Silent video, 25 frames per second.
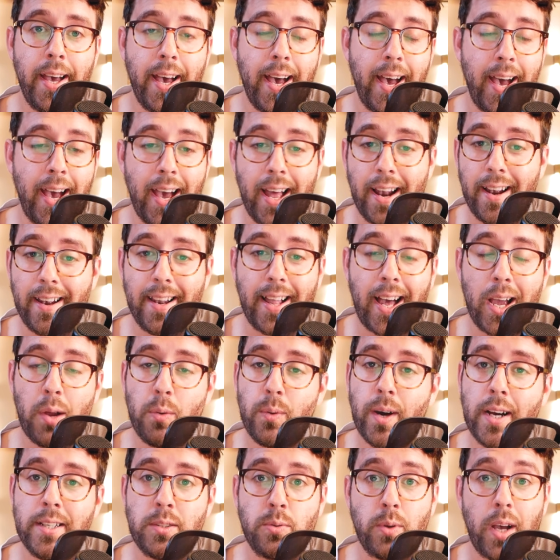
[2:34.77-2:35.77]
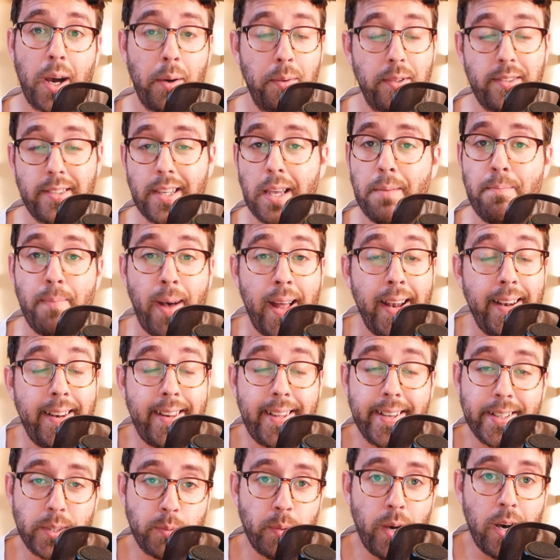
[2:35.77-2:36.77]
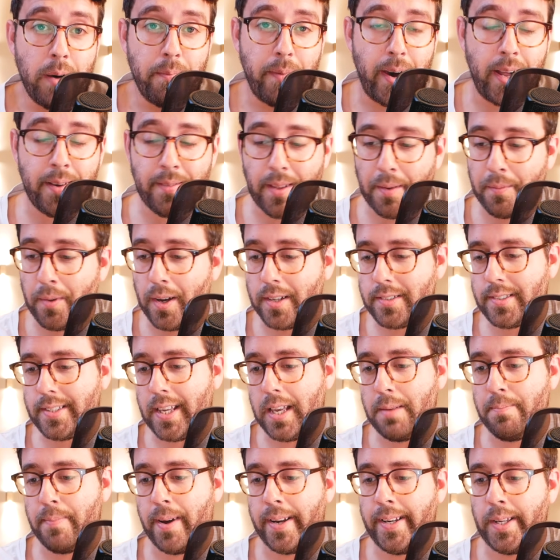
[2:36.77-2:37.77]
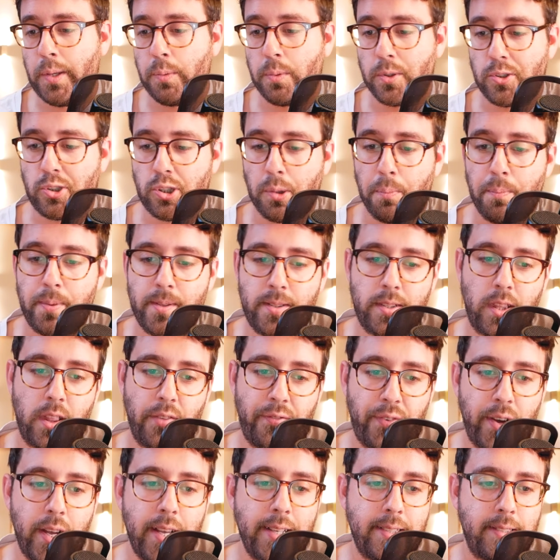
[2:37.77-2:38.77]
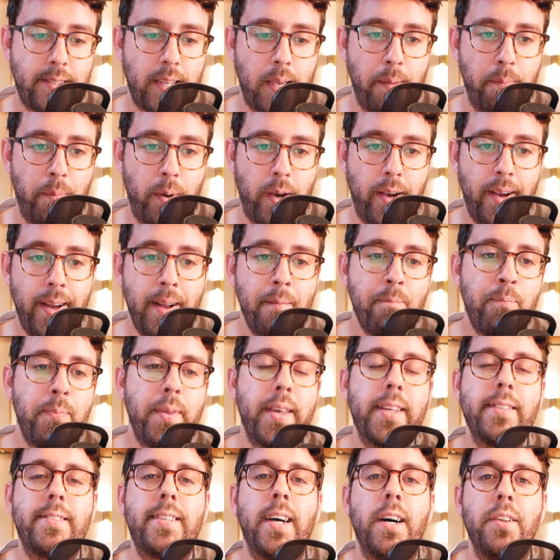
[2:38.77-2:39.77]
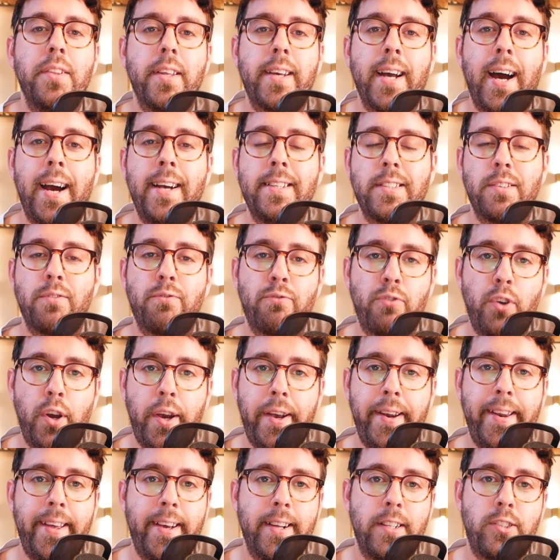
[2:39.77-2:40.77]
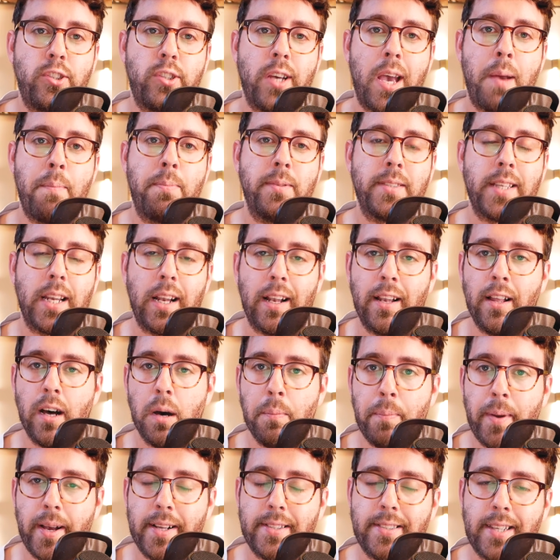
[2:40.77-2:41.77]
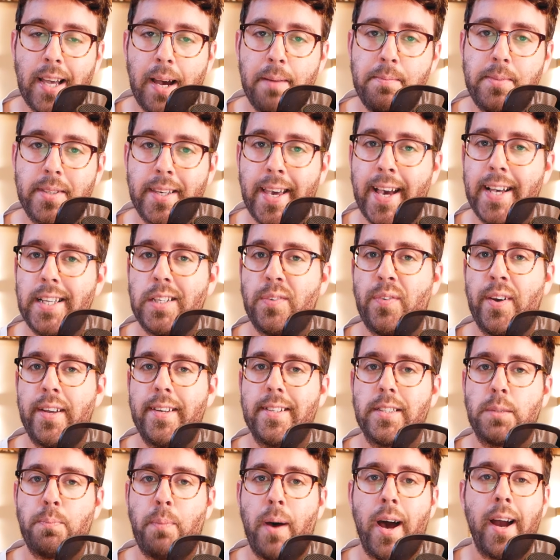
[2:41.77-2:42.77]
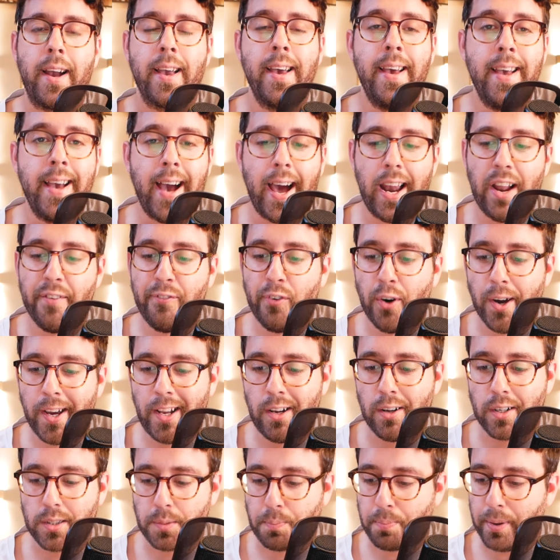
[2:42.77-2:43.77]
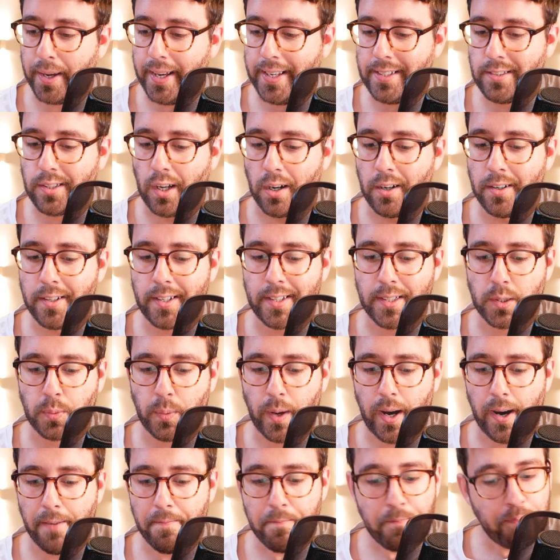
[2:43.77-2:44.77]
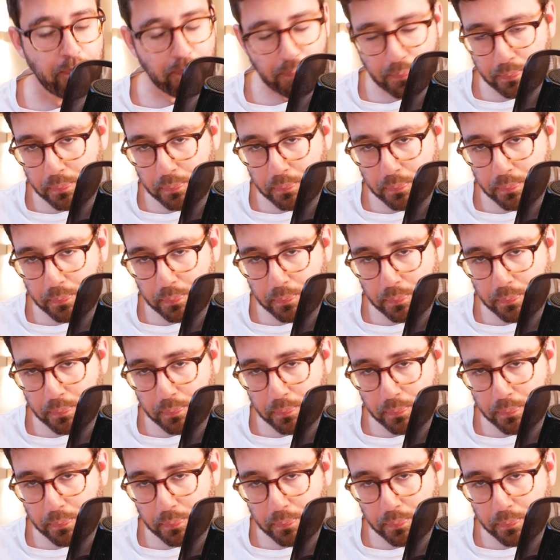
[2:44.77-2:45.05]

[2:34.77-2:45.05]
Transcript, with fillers: Uh, and likewise, I would say Mendy as well, man. I'm not saying Mendy will jump into the first team, but you can tell the guy's in really good shape and had a little bit of time to get his fitness back. And I thought he looked pretty solid as well.